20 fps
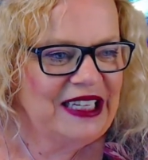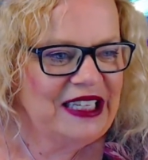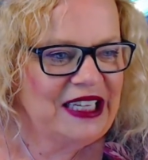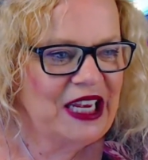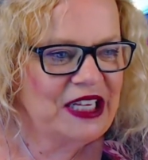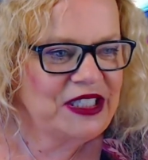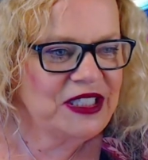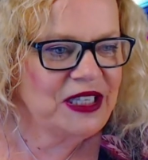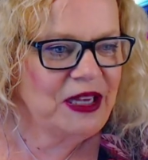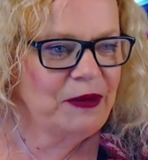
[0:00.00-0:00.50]

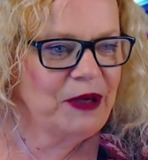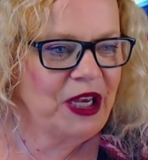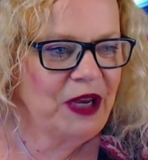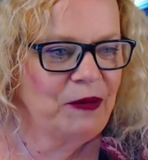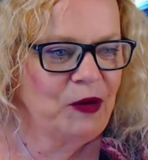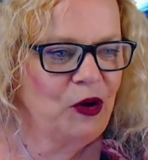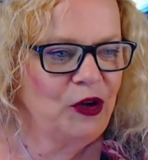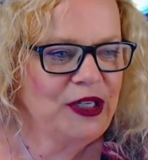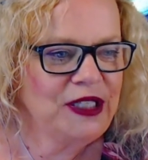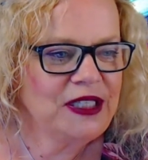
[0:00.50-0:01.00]
yes, Debbie.
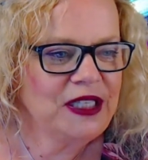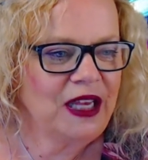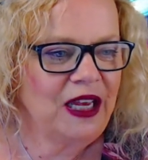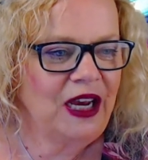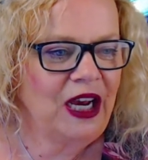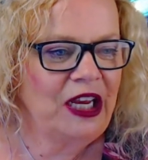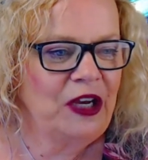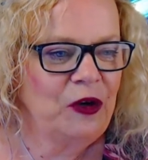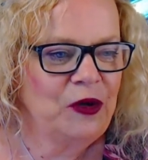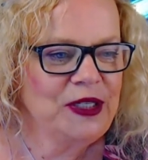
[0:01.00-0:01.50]
I'm
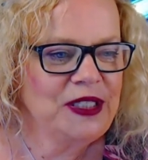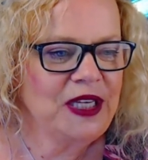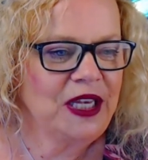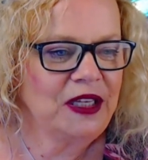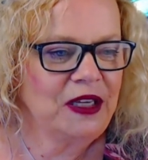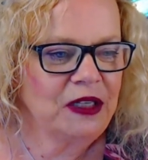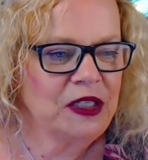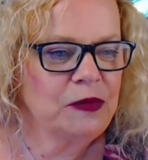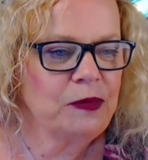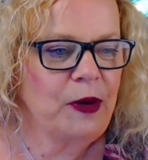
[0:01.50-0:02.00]
always. I always
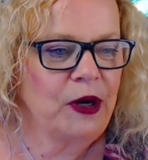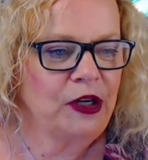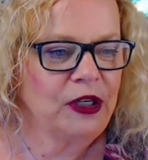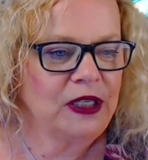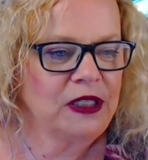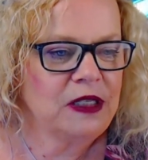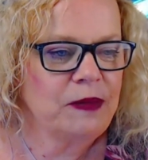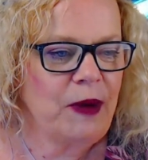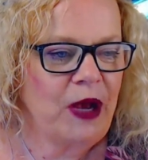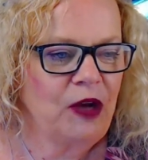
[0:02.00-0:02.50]
get a
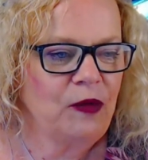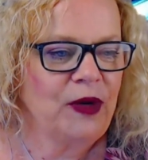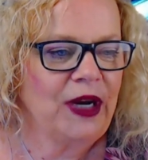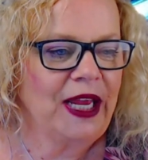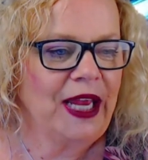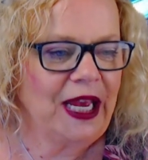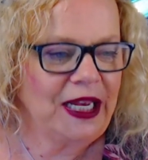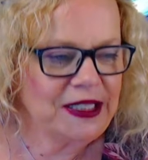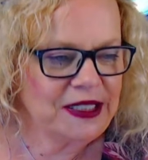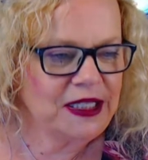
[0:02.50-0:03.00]
parking spot when
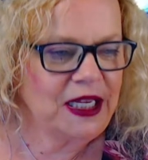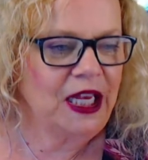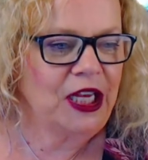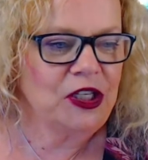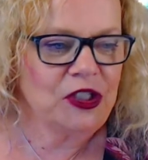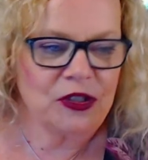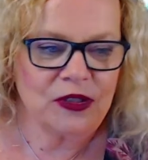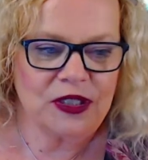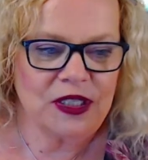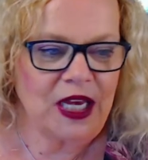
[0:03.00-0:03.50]
I ask the
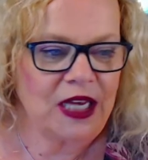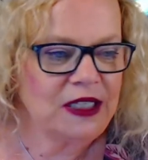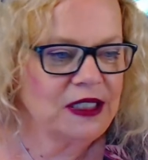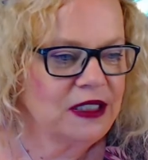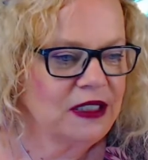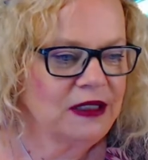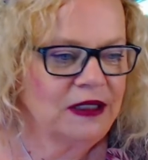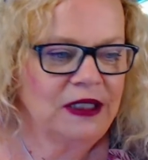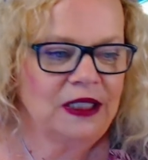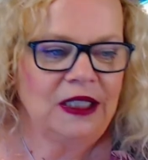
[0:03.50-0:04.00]
angels.
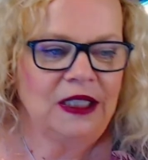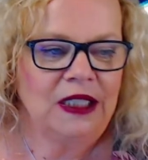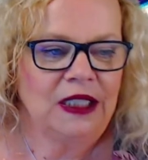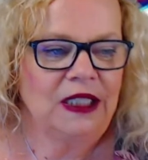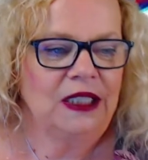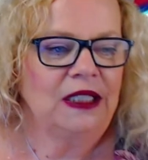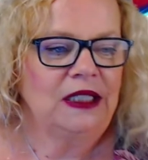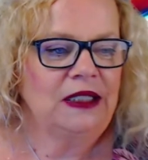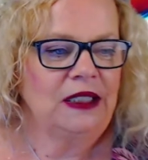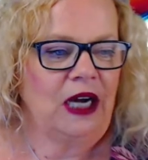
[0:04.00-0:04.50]
Yes.
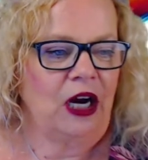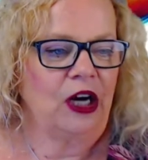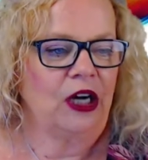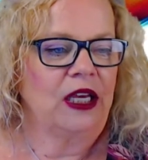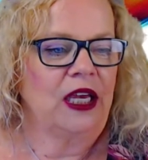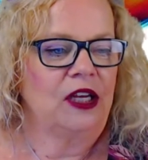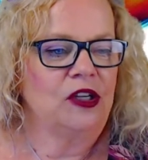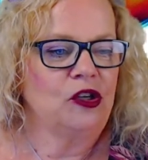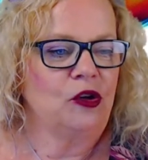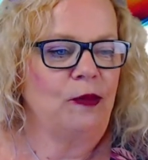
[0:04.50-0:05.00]

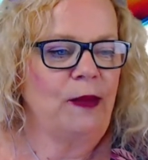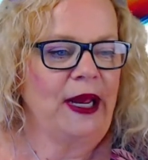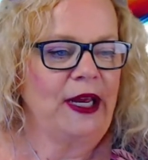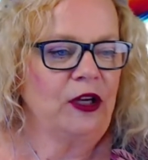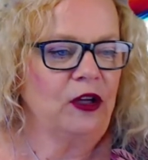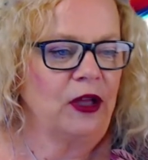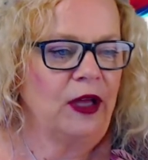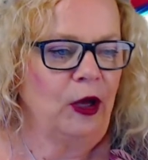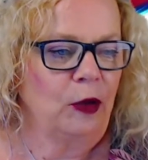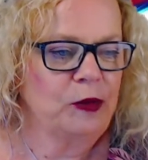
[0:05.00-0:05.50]
Archangel
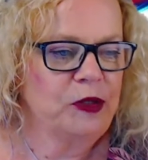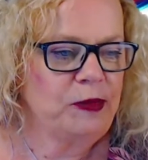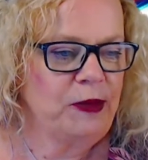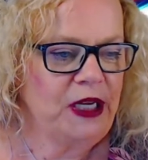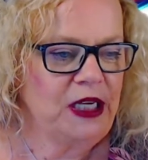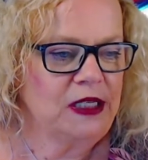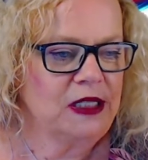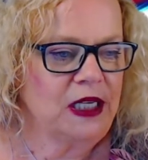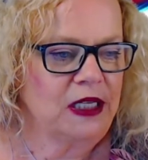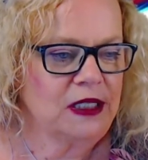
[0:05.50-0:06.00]
Michael helps
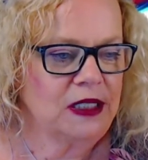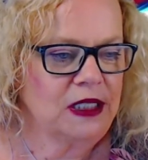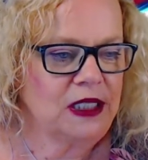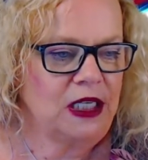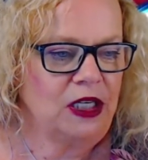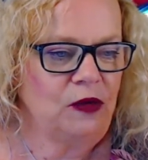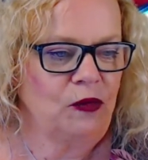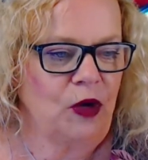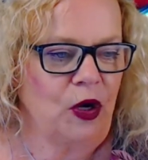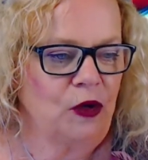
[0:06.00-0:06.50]
me, says
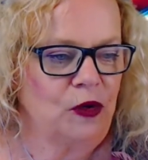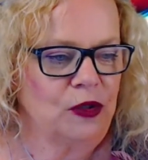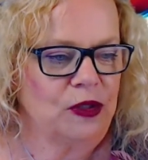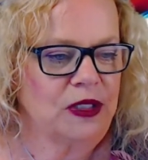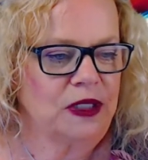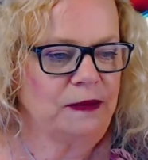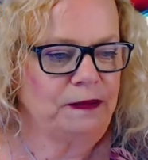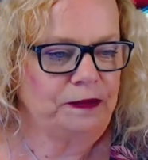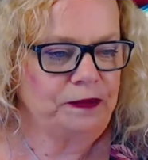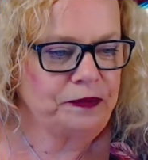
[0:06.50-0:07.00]
T.
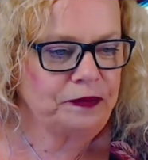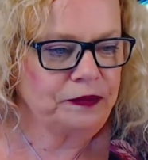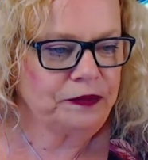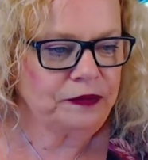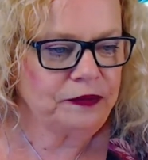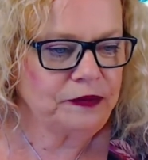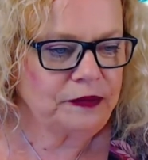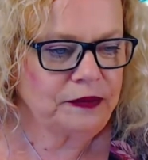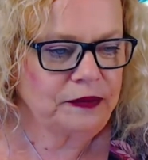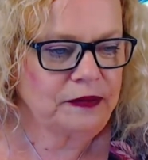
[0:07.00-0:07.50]
Rose.
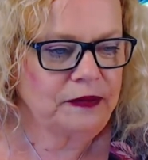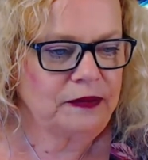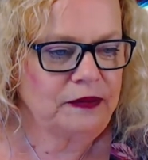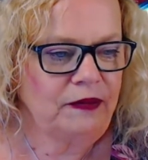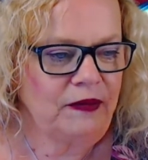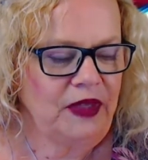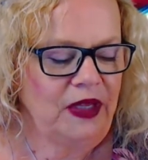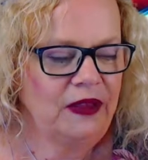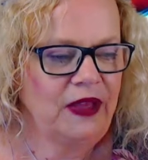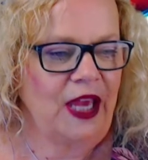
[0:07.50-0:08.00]

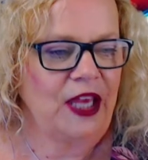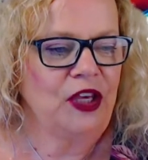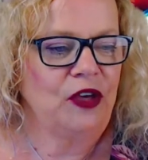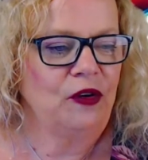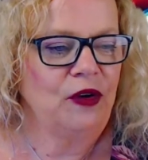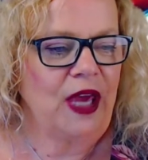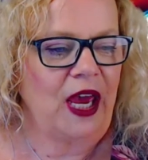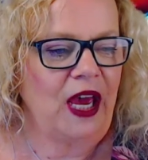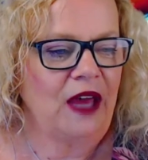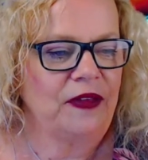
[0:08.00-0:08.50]
Thank
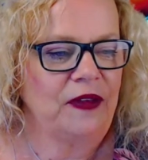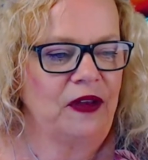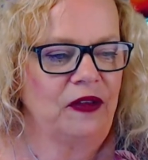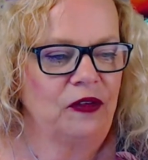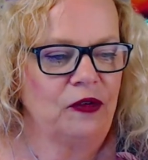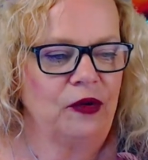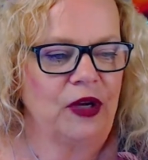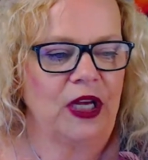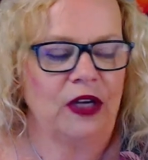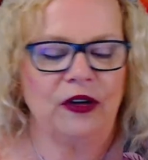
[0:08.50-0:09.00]
you, Kathy.
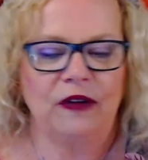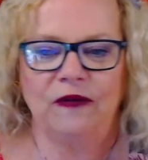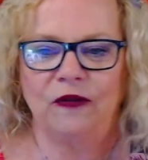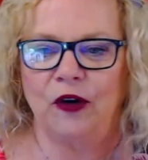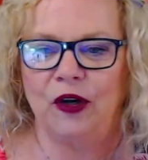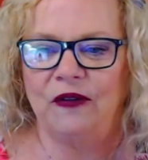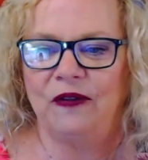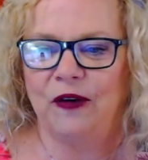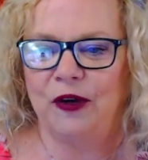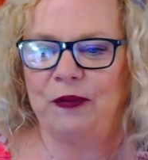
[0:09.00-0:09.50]

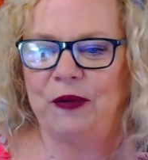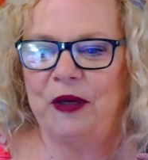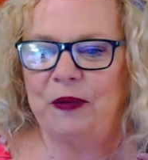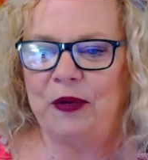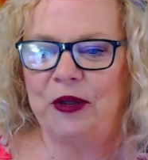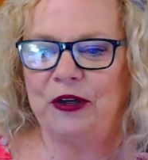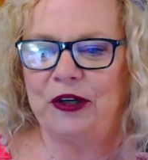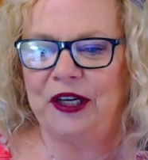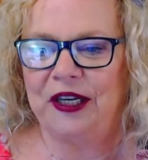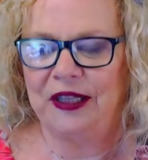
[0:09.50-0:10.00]
344
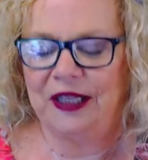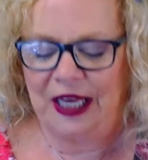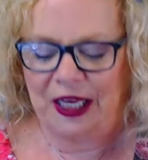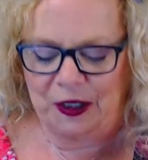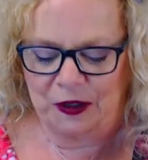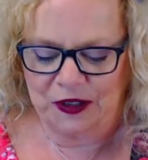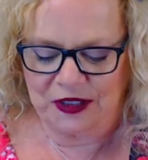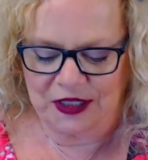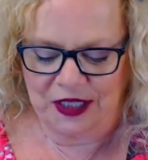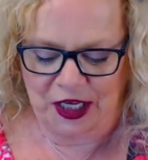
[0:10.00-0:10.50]
people are in the
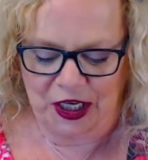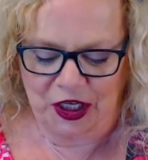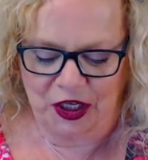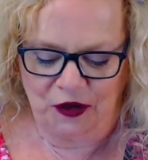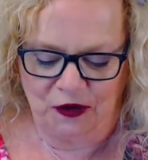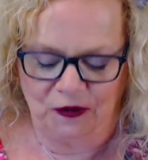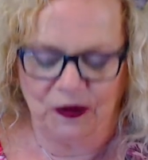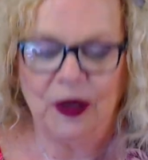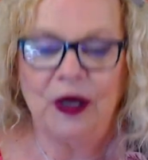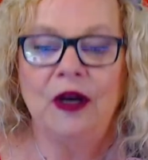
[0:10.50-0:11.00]
house. Thank
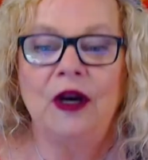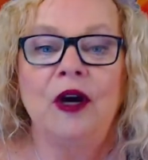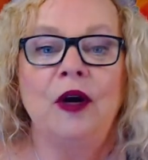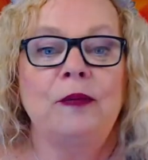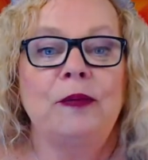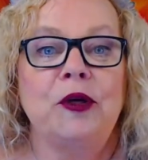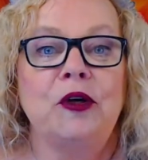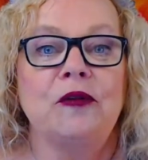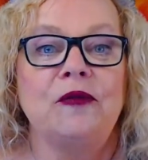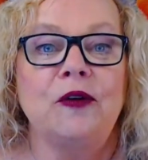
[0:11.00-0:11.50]
you,
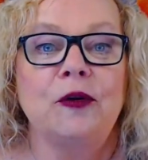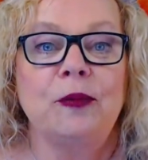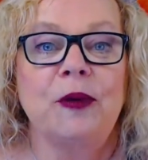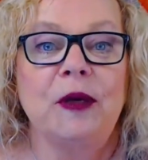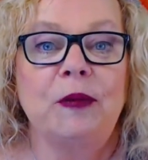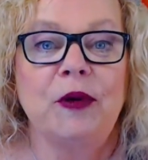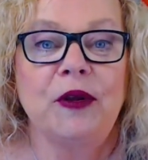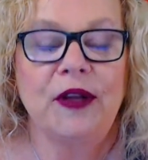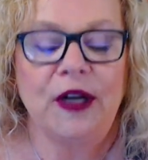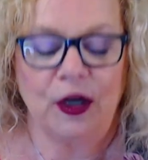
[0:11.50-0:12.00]
beautiful
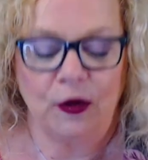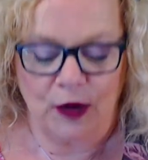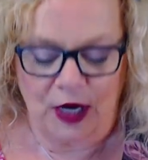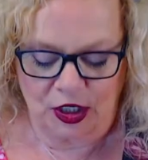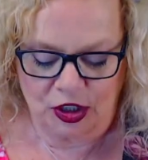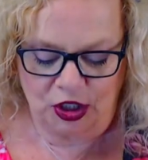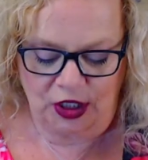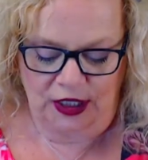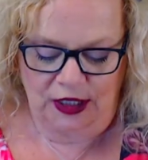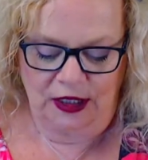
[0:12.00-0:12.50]
people that are
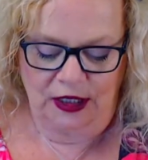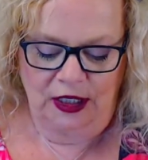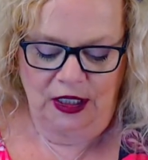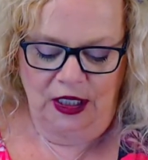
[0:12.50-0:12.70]
watching.